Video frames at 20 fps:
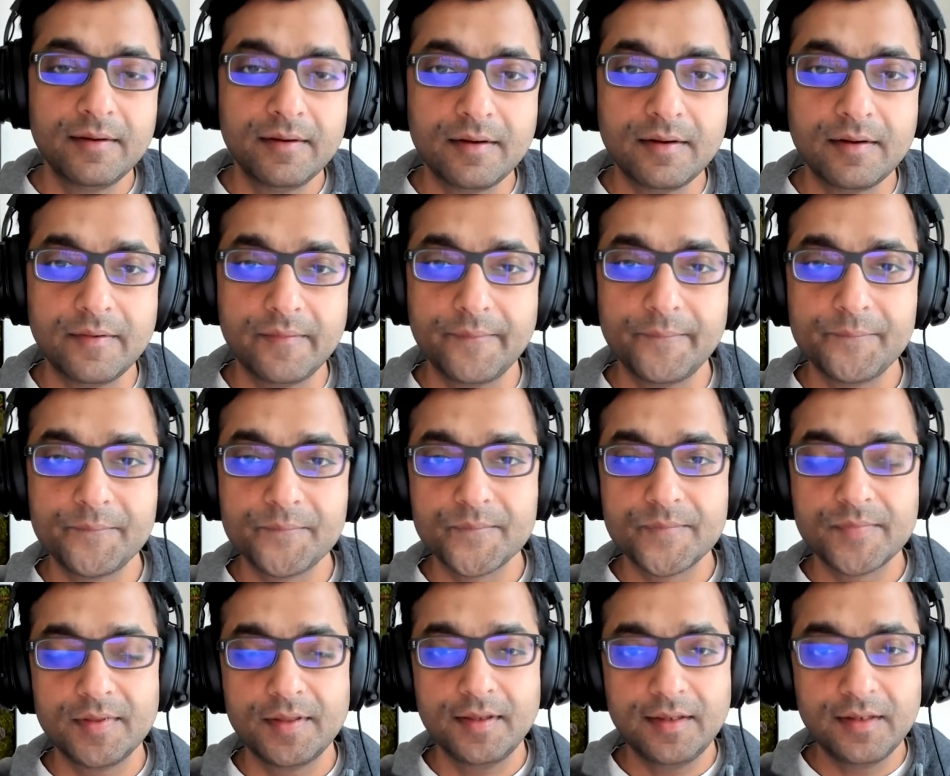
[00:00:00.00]
um,
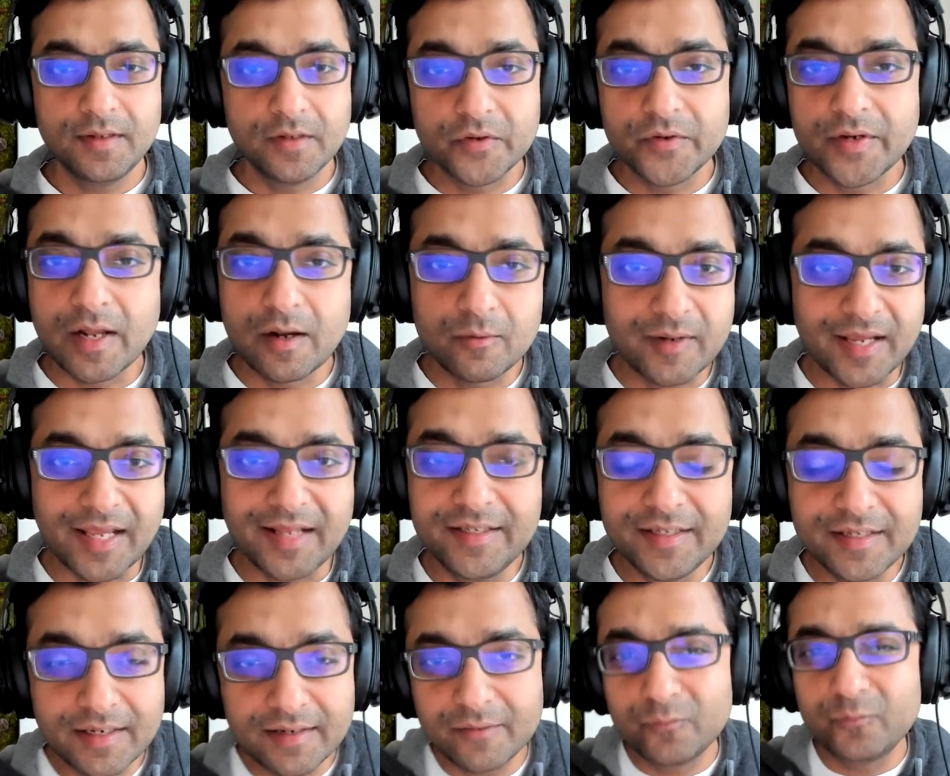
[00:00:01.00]
you know now any
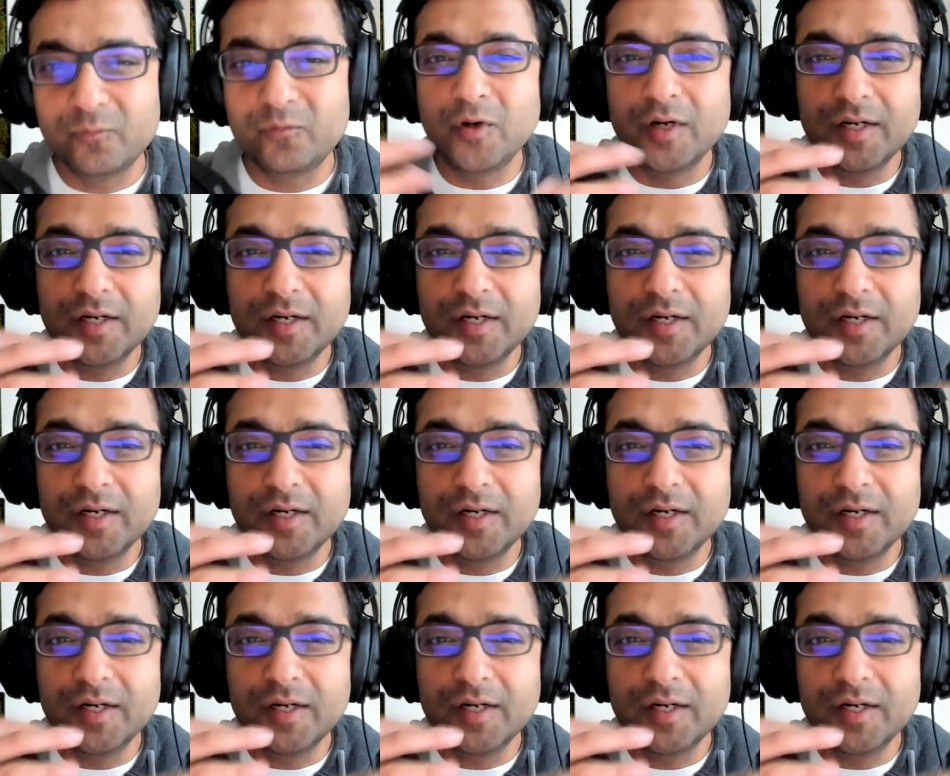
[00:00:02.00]
kind of